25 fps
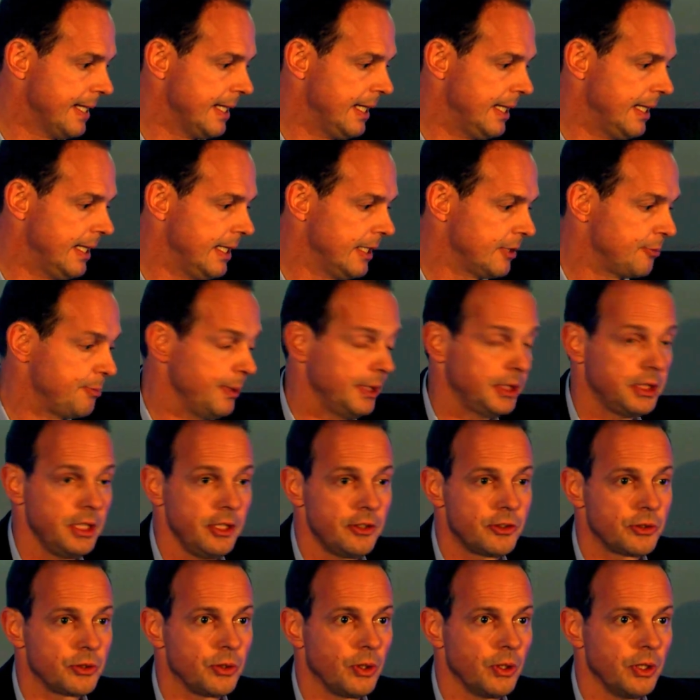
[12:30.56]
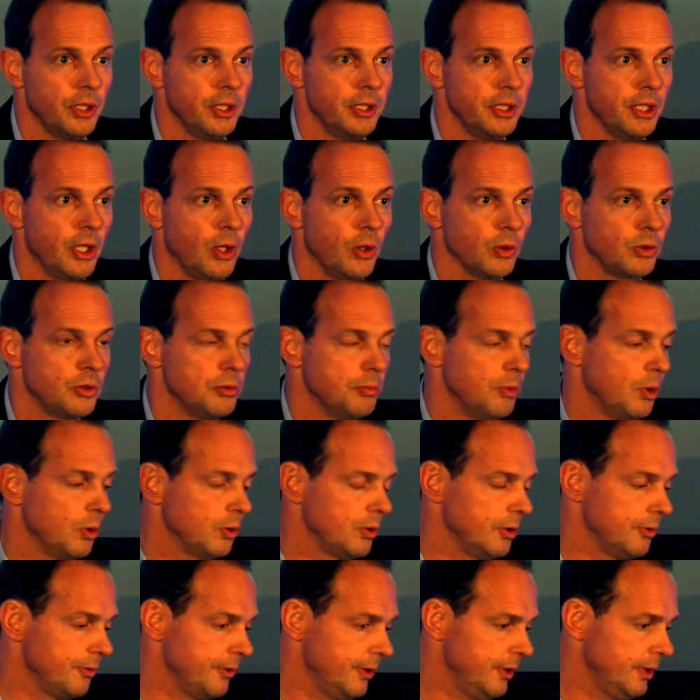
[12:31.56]
especially strong in the
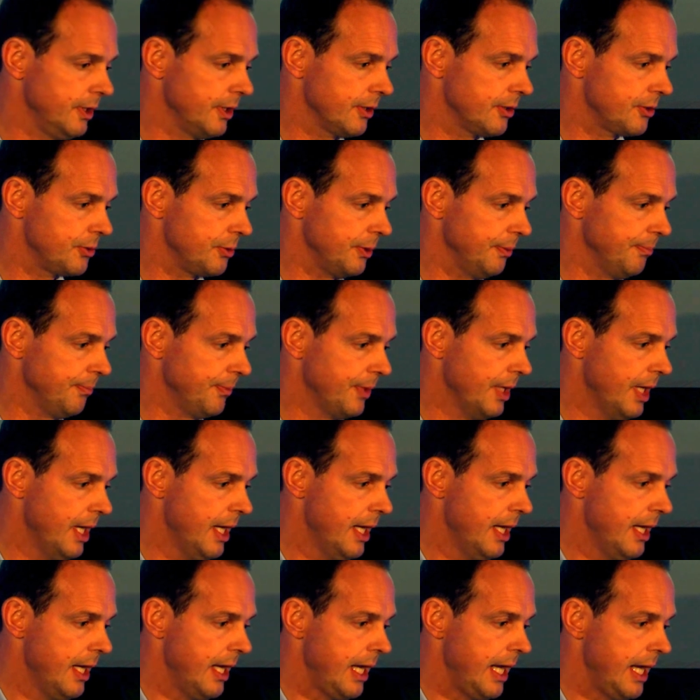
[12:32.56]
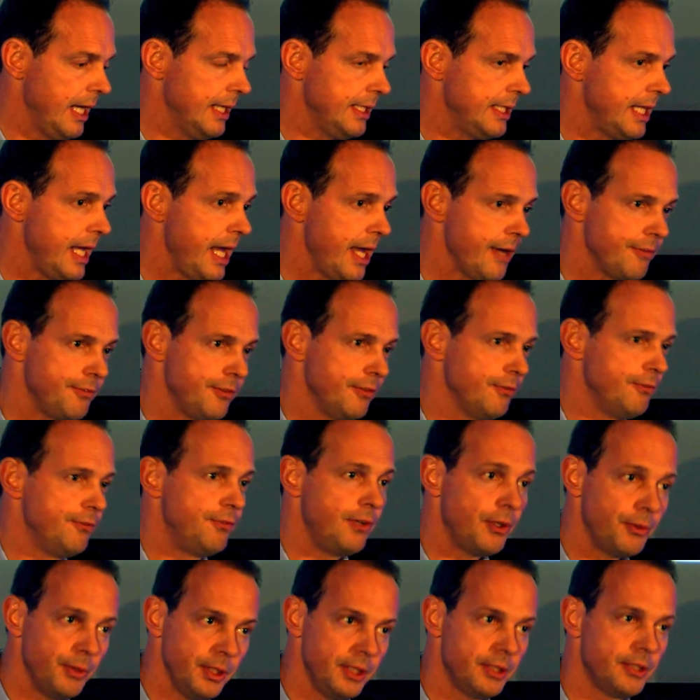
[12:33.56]
automotive industry. And they have
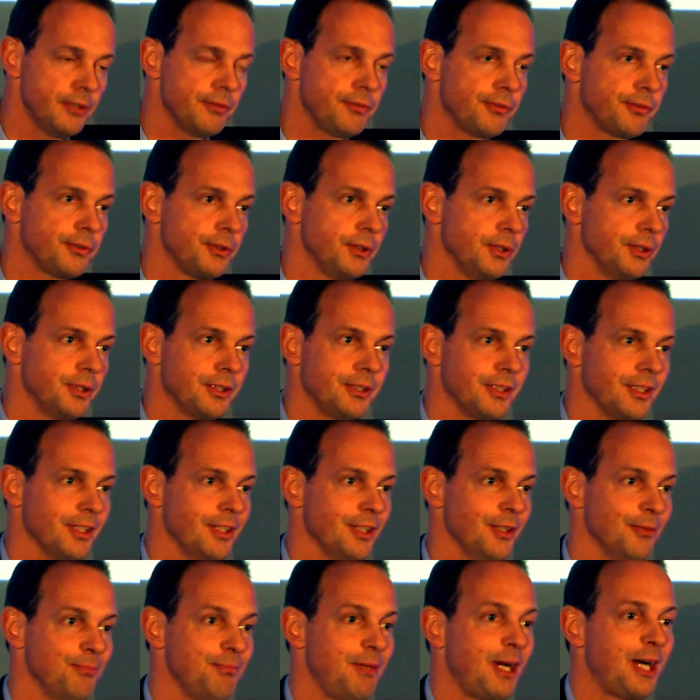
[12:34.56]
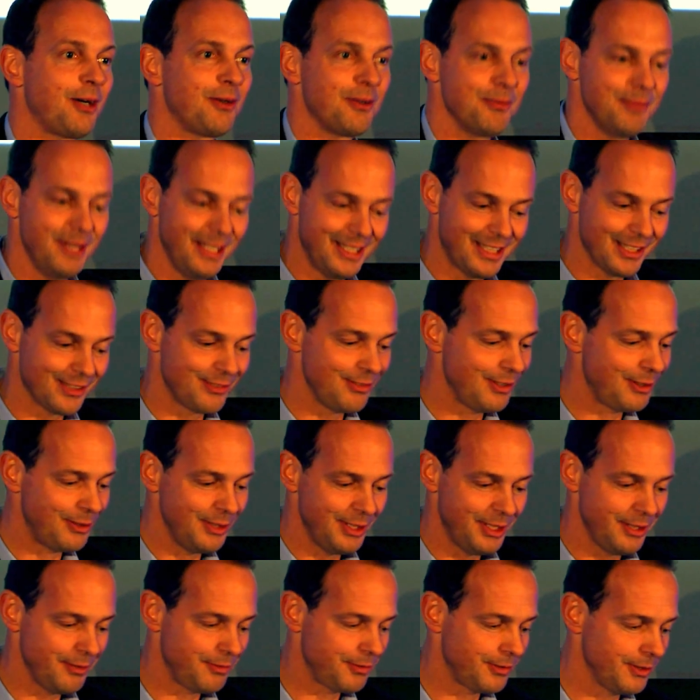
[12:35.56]
very different parameters, very
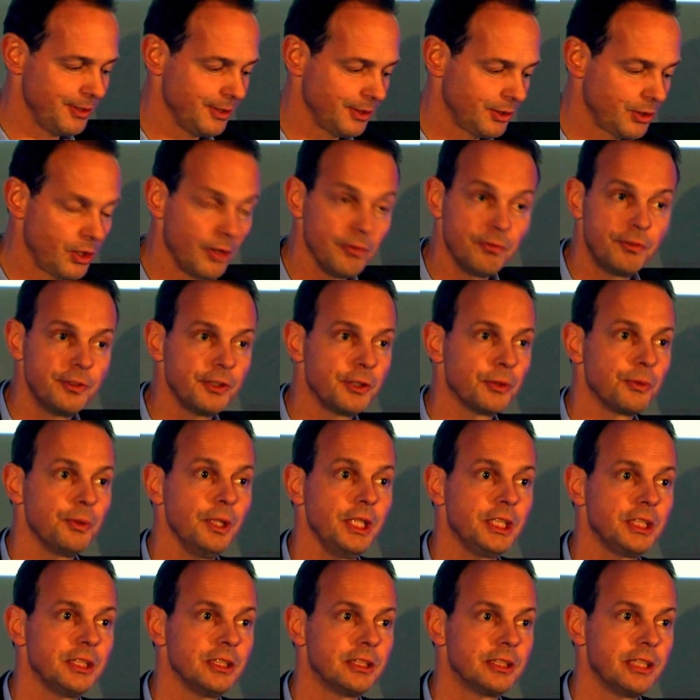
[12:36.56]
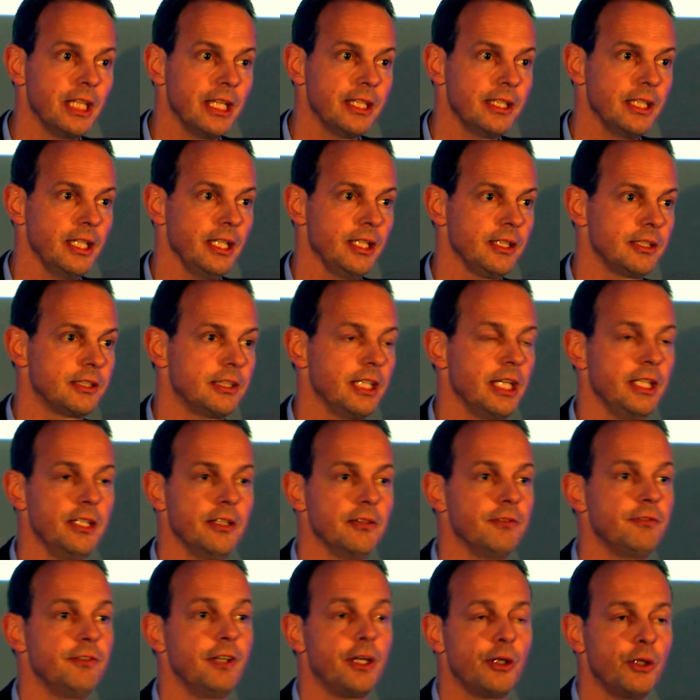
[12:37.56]
different configuration settings than a
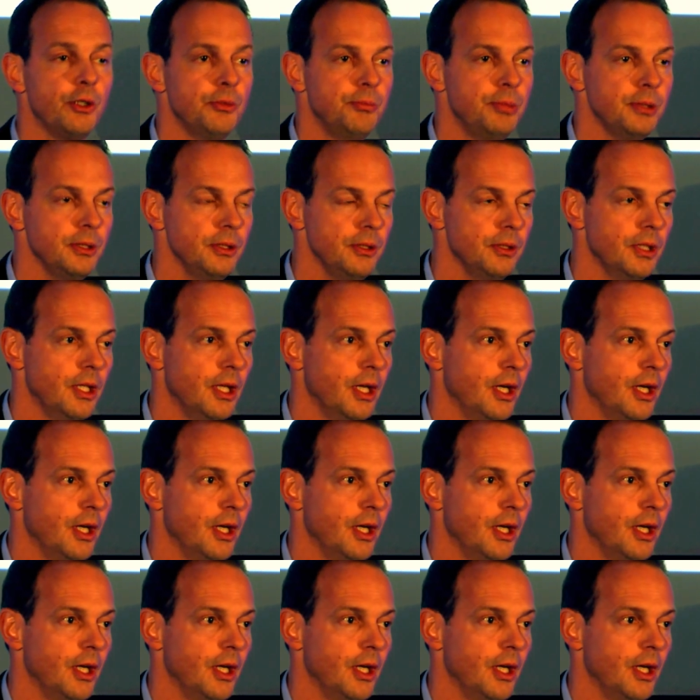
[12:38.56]
variable